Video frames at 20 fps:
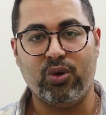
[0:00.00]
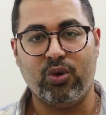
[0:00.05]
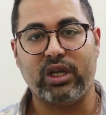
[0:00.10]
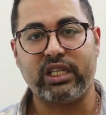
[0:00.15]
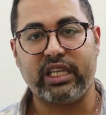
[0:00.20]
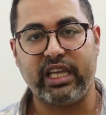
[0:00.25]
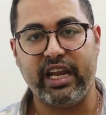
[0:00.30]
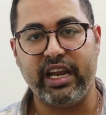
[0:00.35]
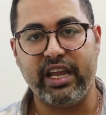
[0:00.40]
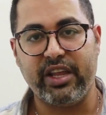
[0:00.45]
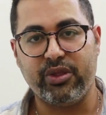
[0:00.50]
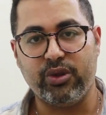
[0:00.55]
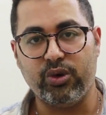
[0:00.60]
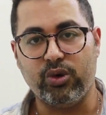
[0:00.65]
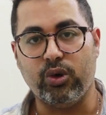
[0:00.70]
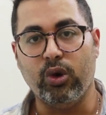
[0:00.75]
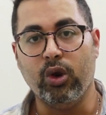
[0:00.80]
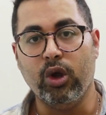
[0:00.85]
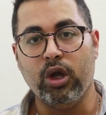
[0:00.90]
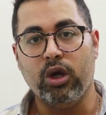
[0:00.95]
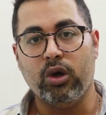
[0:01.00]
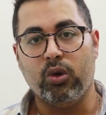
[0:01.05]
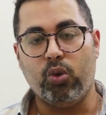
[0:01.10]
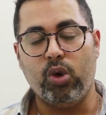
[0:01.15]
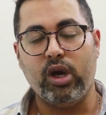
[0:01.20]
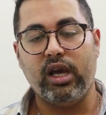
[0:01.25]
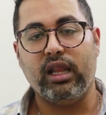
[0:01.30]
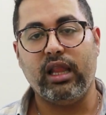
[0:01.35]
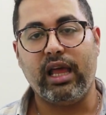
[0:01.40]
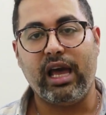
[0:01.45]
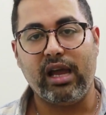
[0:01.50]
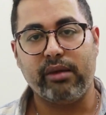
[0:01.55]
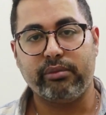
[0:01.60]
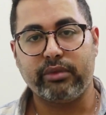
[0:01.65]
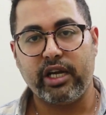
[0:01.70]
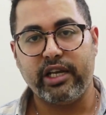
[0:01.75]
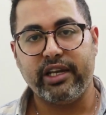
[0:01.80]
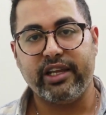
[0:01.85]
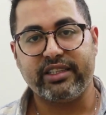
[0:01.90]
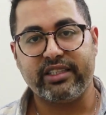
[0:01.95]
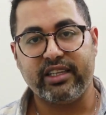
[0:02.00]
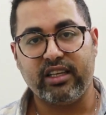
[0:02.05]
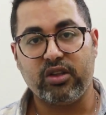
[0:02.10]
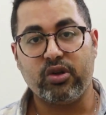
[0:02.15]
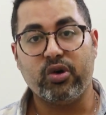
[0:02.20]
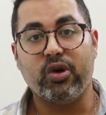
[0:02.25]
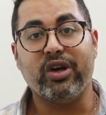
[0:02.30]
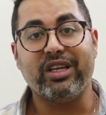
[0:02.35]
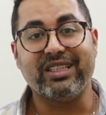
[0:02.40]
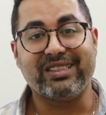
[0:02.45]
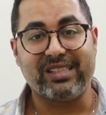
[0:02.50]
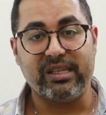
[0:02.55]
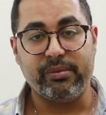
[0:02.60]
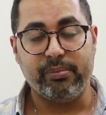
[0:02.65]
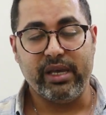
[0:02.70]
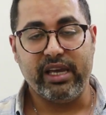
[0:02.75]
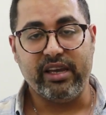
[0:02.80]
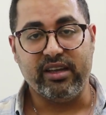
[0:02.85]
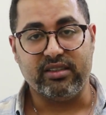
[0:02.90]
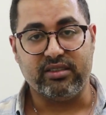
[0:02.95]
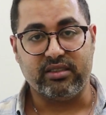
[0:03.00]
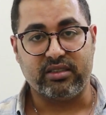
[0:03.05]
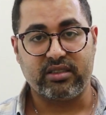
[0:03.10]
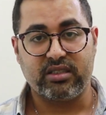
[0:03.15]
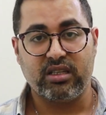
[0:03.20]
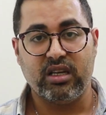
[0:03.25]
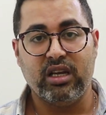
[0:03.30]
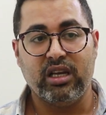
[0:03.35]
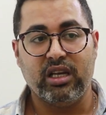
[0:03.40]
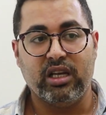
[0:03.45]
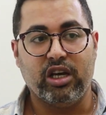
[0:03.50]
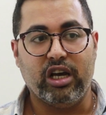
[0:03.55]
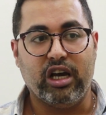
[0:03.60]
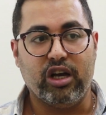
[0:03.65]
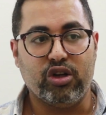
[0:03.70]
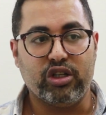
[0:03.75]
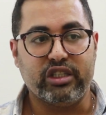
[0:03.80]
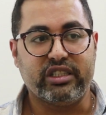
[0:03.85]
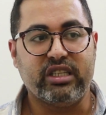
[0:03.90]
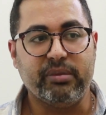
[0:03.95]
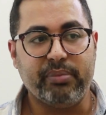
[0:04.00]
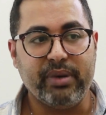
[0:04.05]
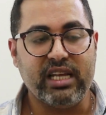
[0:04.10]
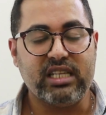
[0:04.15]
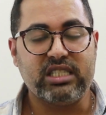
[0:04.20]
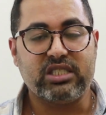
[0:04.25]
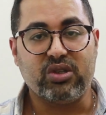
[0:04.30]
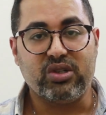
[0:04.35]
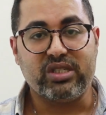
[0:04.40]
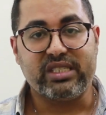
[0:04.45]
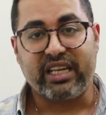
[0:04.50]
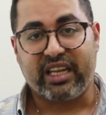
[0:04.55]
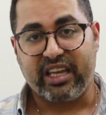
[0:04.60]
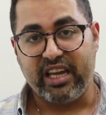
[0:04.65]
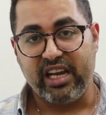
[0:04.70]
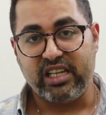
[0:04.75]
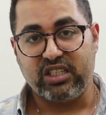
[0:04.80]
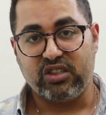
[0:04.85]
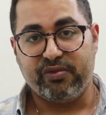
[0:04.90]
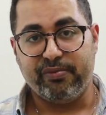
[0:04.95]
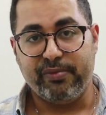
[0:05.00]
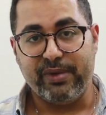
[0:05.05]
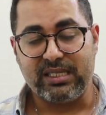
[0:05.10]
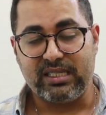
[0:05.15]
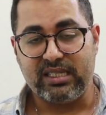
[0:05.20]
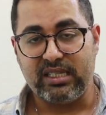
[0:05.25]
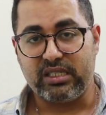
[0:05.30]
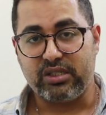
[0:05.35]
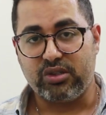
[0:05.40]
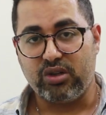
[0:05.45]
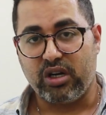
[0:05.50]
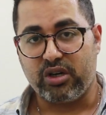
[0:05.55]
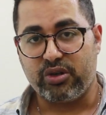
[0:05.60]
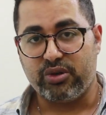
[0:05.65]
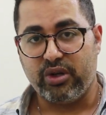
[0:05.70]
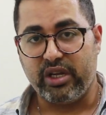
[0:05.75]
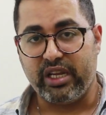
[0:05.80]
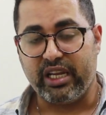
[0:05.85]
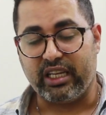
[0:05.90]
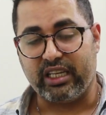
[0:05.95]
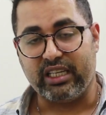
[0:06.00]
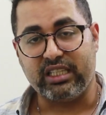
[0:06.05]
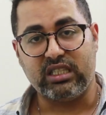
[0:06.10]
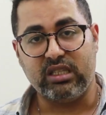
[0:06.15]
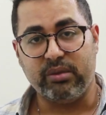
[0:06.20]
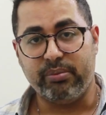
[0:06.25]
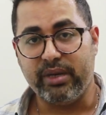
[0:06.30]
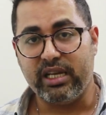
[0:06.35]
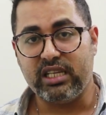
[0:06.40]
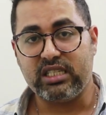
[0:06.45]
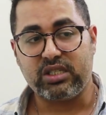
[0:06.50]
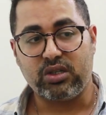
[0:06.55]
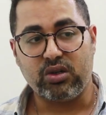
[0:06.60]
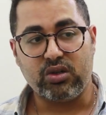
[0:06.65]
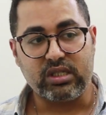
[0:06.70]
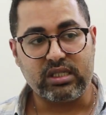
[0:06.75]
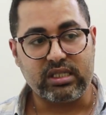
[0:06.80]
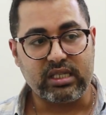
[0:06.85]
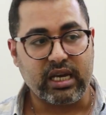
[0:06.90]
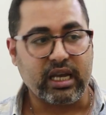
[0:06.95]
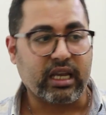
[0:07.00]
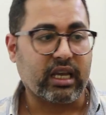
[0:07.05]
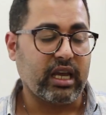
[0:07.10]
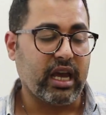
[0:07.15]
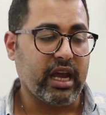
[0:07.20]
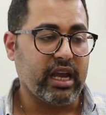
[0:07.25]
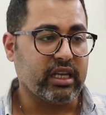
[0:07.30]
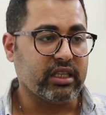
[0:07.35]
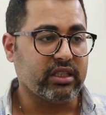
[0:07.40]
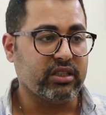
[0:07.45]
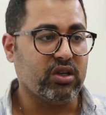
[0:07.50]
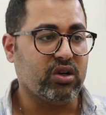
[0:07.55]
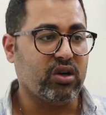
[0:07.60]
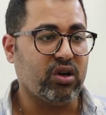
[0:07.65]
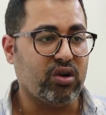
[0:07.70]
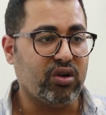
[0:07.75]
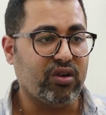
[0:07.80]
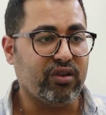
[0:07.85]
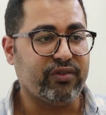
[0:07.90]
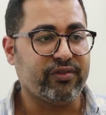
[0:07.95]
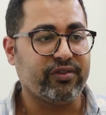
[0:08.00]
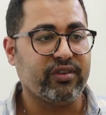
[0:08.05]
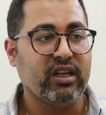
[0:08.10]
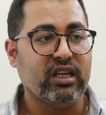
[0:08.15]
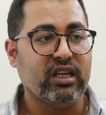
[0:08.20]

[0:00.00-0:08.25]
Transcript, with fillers: What can I do? Well, I'm gonna tell you, it depends it depends on the kind of business you are doing it depends on the kind of